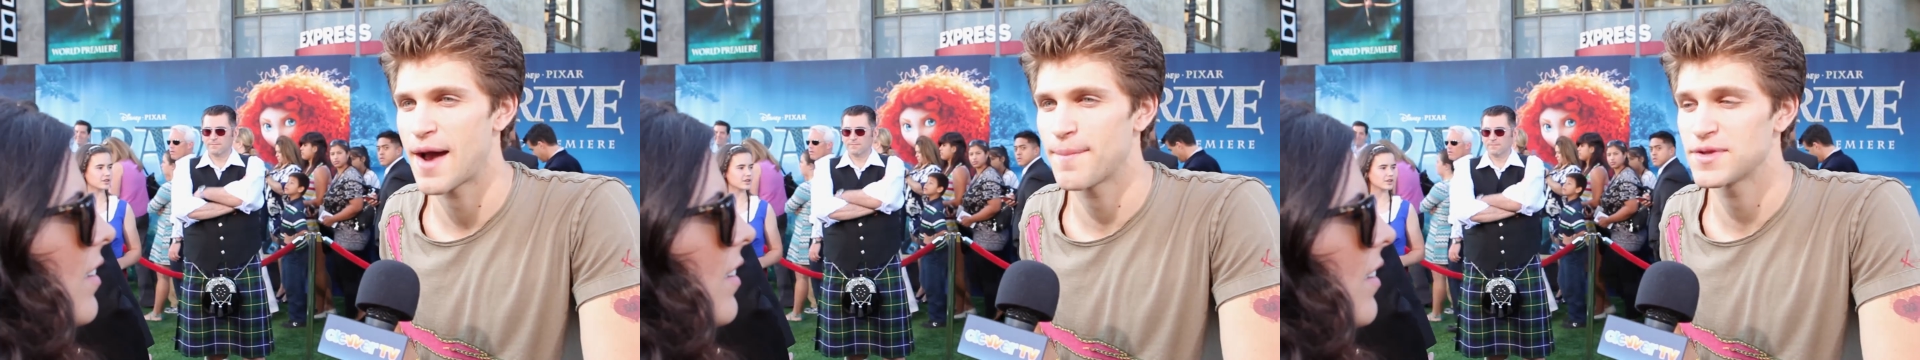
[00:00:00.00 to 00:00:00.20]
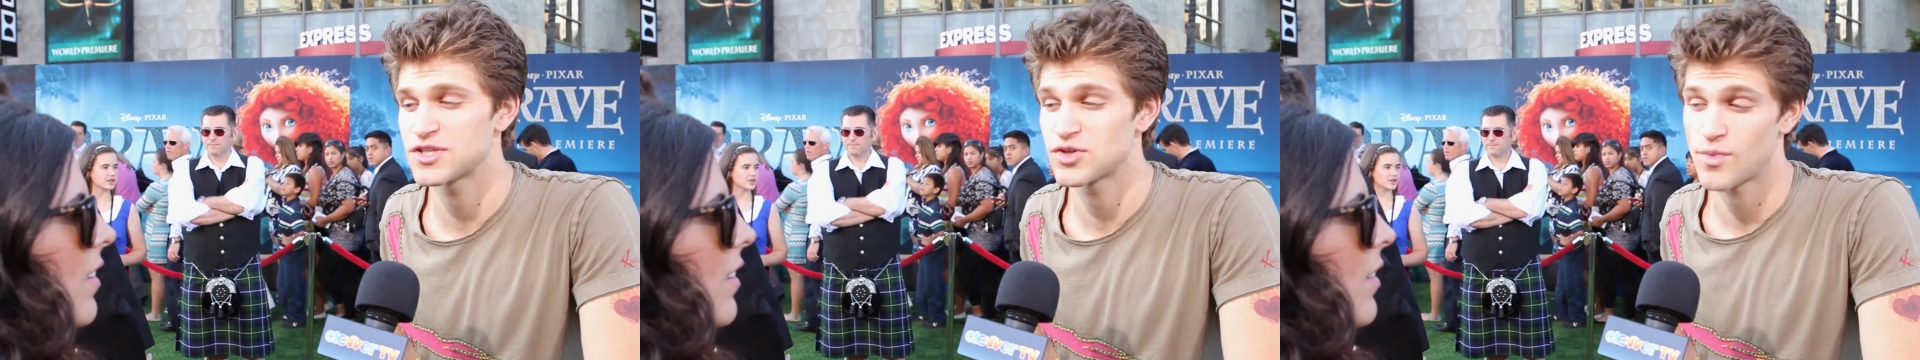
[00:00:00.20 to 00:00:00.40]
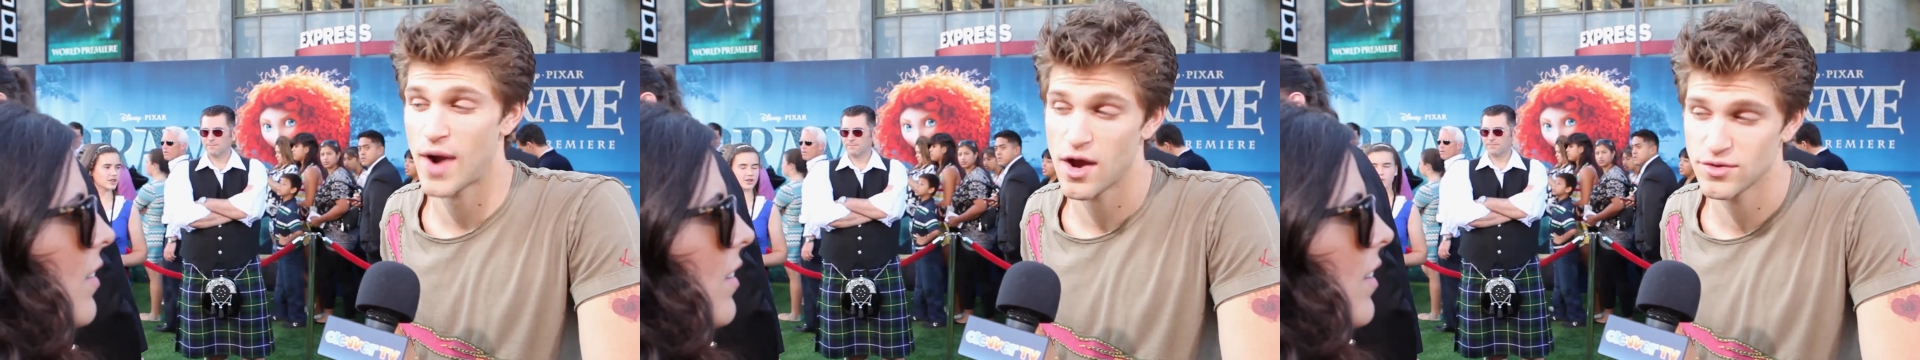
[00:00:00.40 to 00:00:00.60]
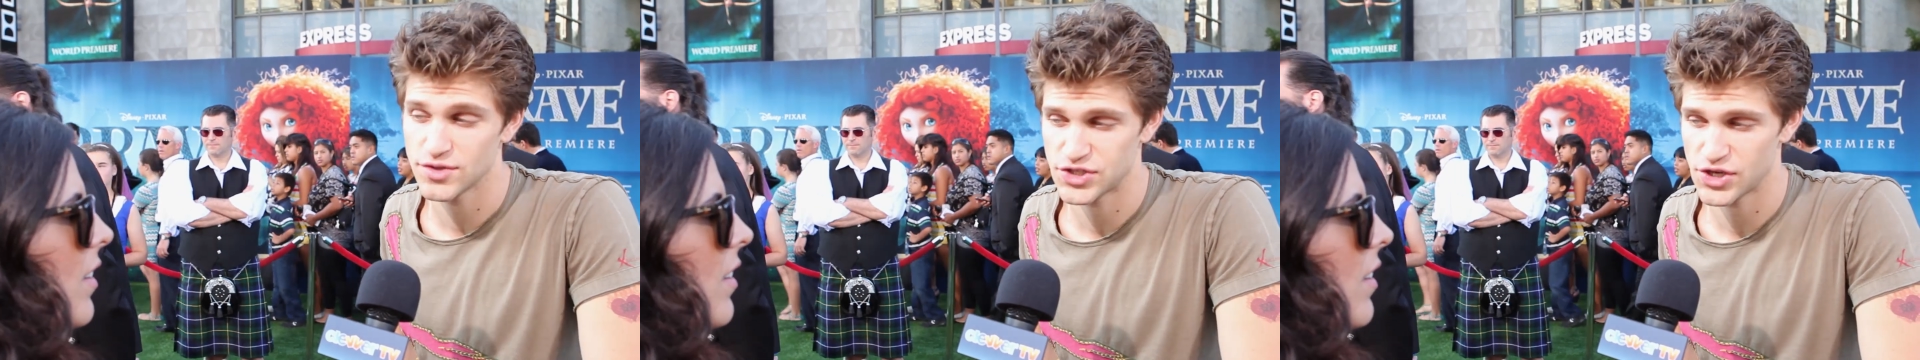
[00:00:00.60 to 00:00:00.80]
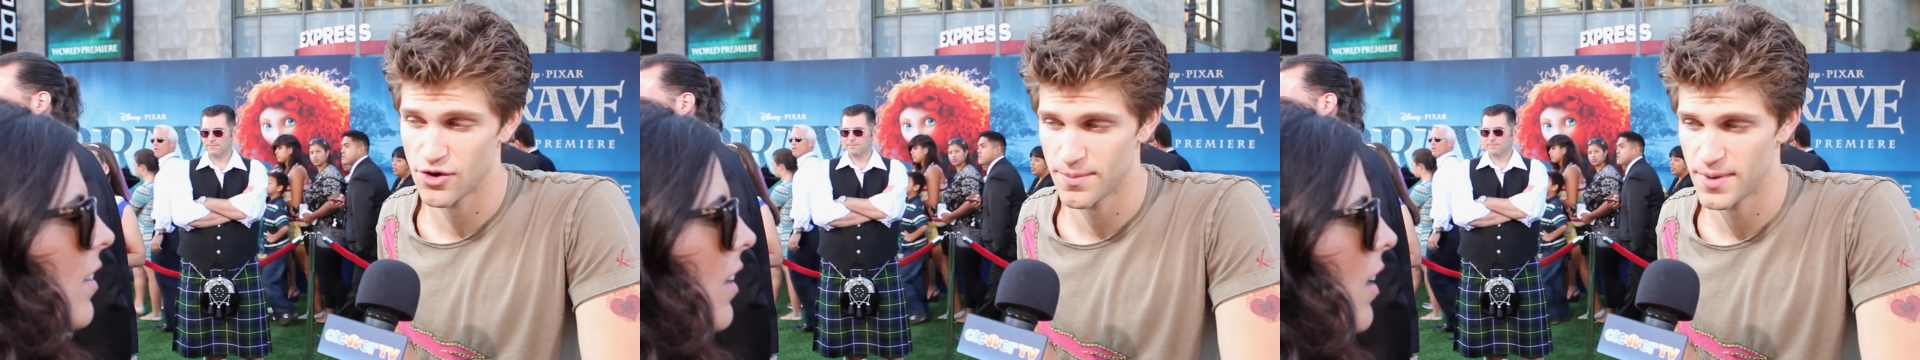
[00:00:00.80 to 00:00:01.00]
happens
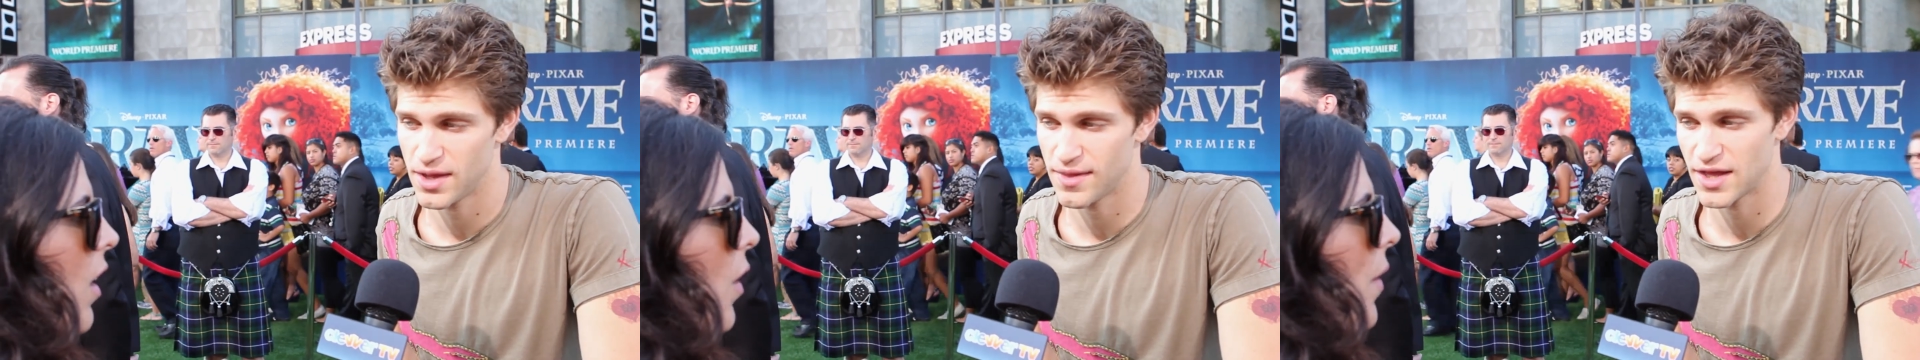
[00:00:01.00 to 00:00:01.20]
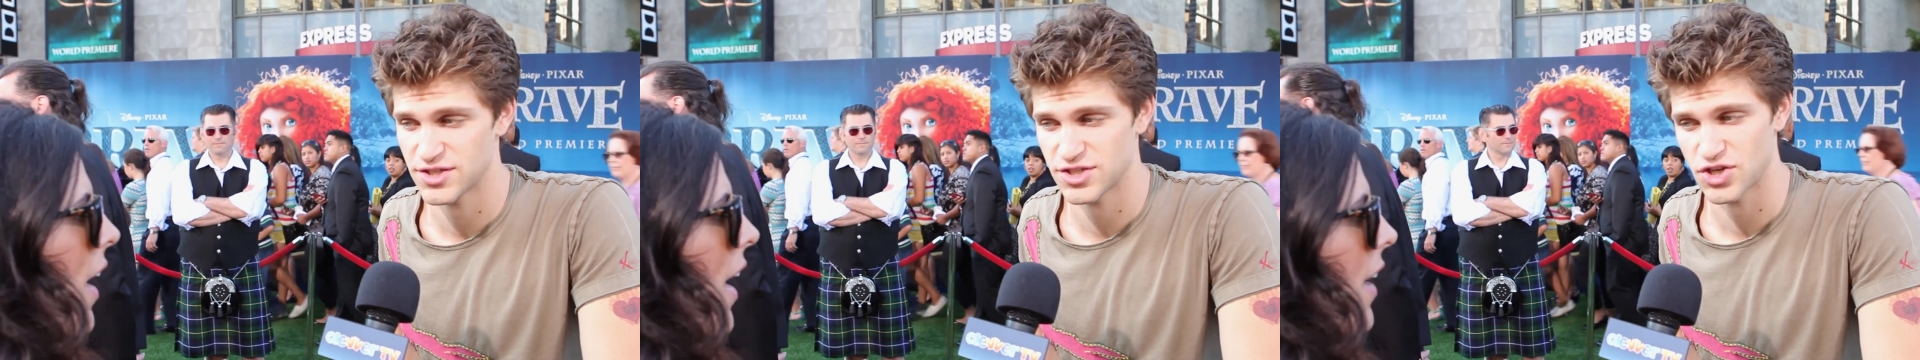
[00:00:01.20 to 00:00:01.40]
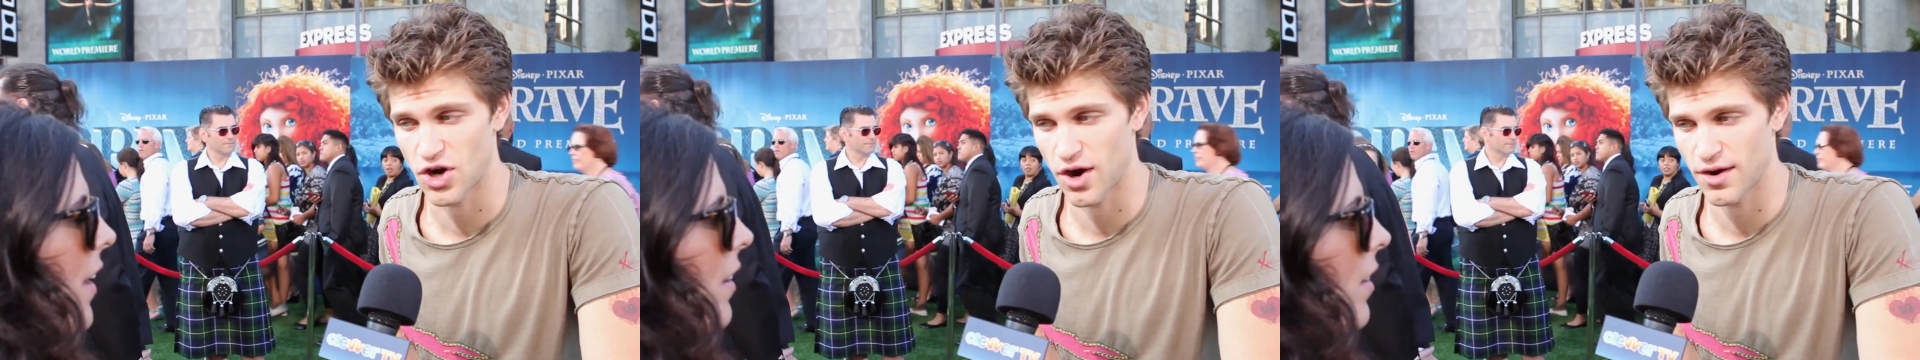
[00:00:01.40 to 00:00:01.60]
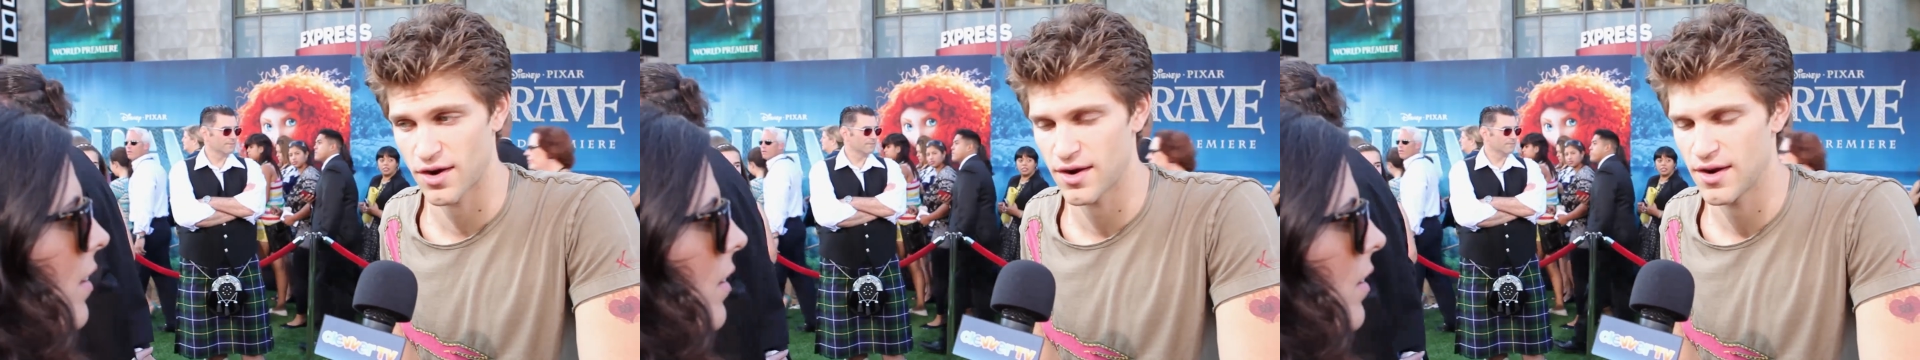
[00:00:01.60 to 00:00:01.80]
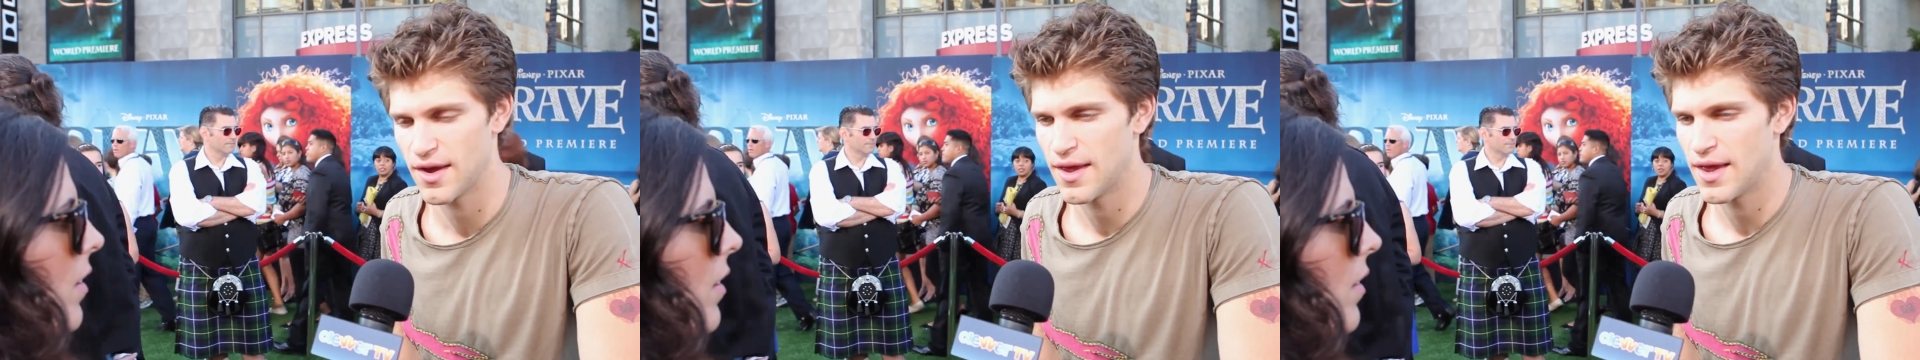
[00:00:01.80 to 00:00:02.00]
around Toby that's
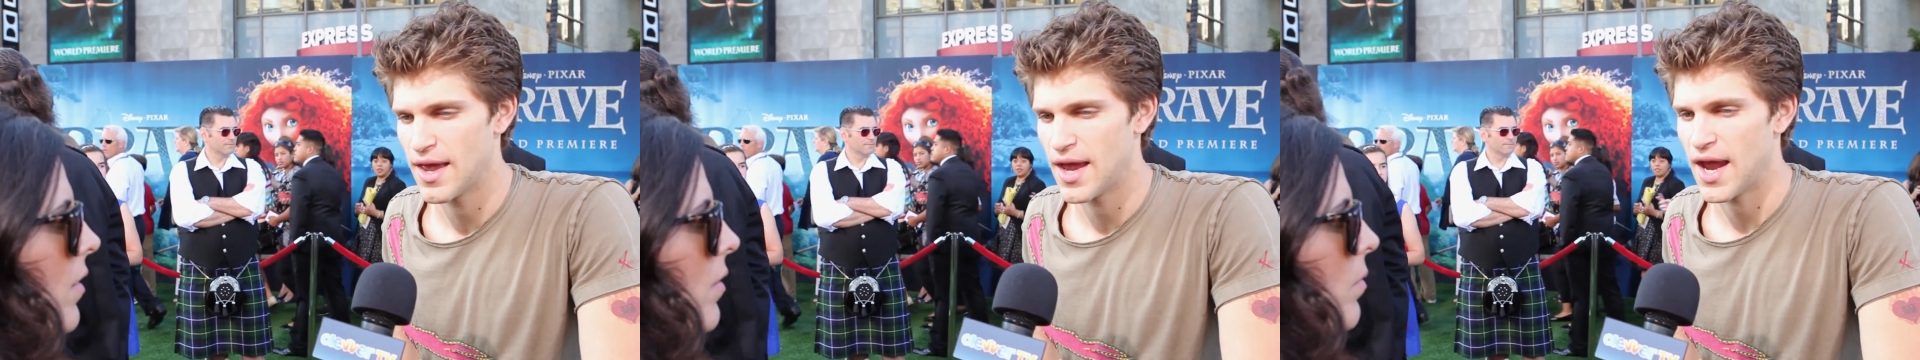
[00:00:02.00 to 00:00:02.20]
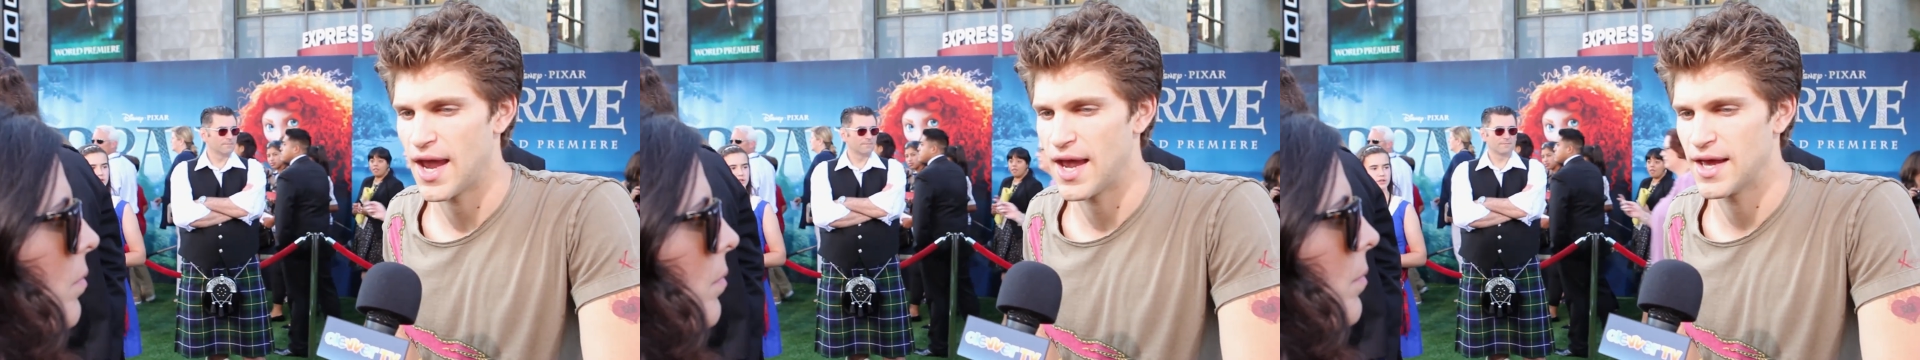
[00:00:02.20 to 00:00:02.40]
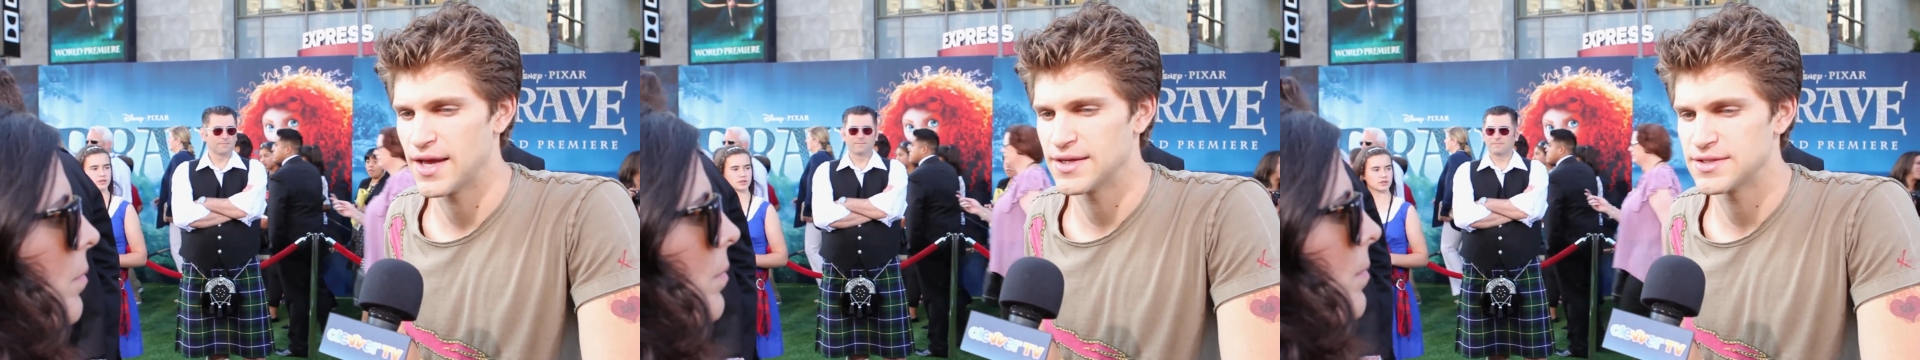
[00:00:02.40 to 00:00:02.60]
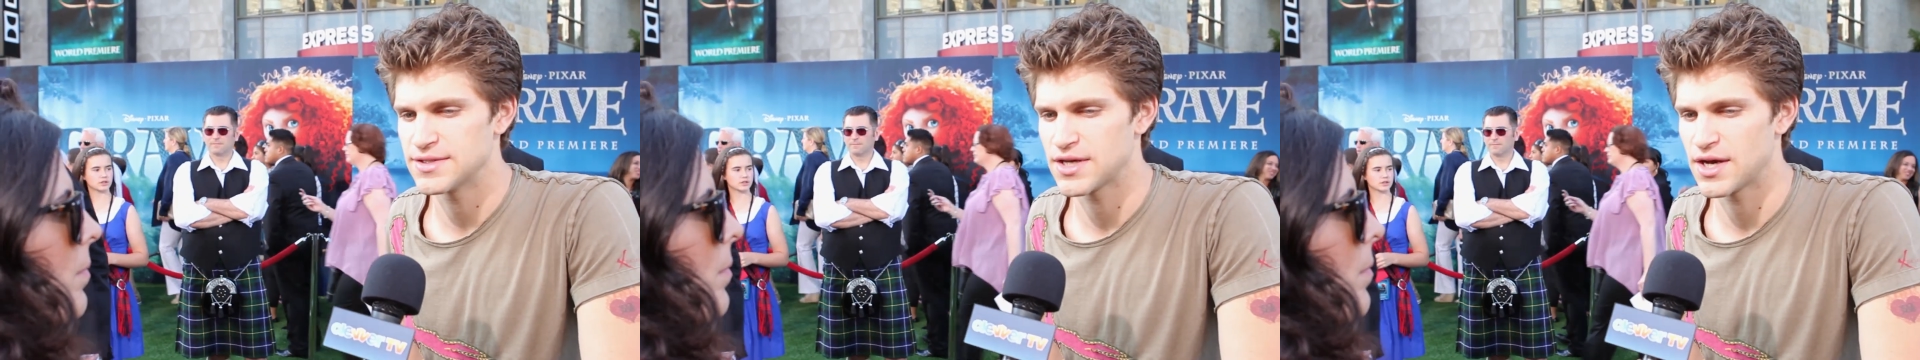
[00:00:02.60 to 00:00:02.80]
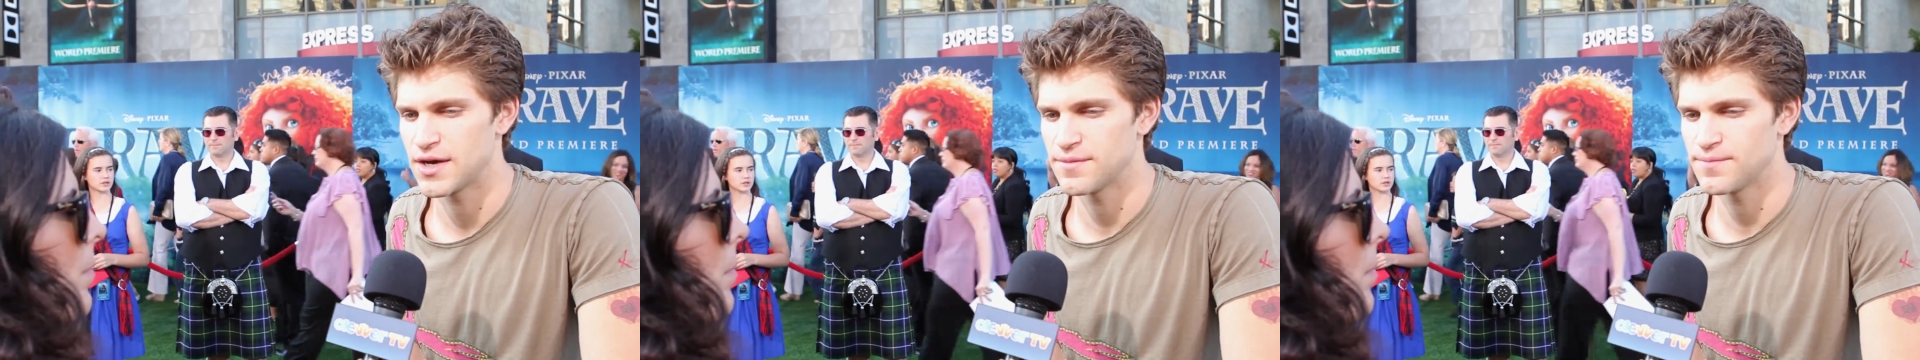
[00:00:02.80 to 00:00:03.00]
dark, and